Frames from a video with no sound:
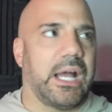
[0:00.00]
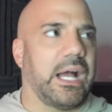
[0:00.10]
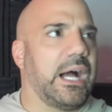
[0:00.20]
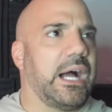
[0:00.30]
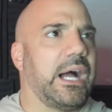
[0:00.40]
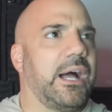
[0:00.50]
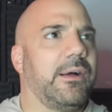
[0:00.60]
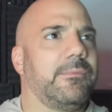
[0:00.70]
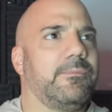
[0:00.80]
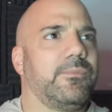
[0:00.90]

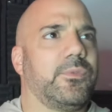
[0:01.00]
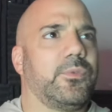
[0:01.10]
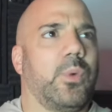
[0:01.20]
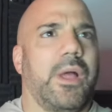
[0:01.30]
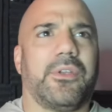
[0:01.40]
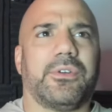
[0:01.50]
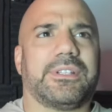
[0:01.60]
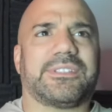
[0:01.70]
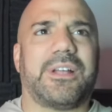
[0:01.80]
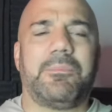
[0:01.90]
Whether
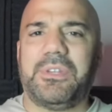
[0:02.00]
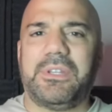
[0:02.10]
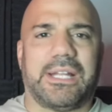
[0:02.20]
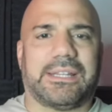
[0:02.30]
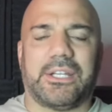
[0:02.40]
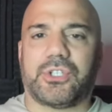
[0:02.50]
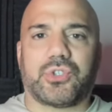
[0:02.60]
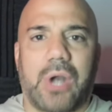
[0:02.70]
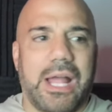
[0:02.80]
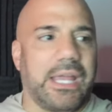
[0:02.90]
it's something that they're
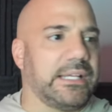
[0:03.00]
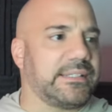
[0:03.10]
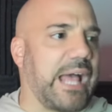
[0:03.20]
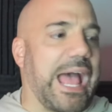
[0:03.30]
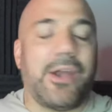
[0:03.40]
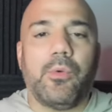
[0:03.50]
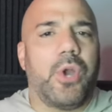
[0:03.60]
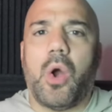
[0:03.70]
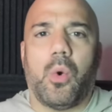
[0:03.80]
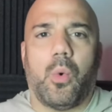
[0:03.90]
trying to, I don't
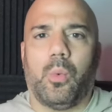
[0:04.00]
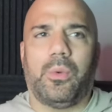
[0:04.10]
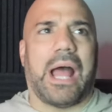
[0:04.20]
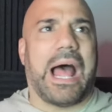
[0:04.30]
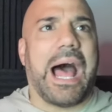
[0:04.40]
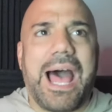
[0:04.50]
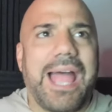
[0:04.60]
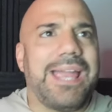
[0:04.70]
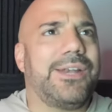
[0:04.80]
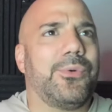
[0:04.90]
know,
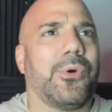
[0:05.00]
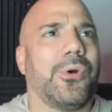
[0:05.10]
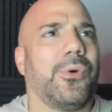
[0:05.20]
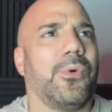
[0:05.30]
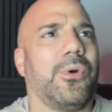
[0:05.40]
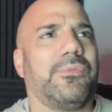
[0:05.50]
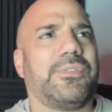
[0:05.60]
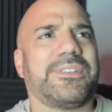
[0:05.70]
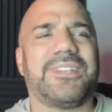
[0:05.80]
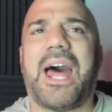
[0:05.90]
hide or if
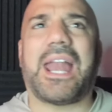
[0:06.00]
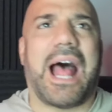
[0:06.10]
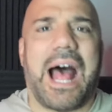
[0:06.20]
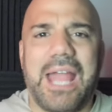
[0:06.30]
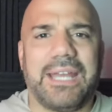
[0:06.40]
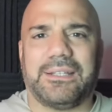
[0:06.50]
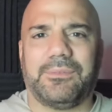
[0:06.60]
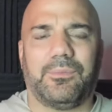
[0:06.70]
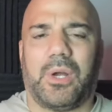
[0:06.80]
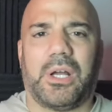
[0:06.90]
it's not hide,
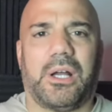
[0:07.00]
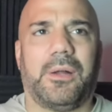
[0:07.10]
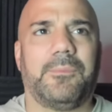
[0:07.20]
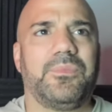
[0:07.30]
like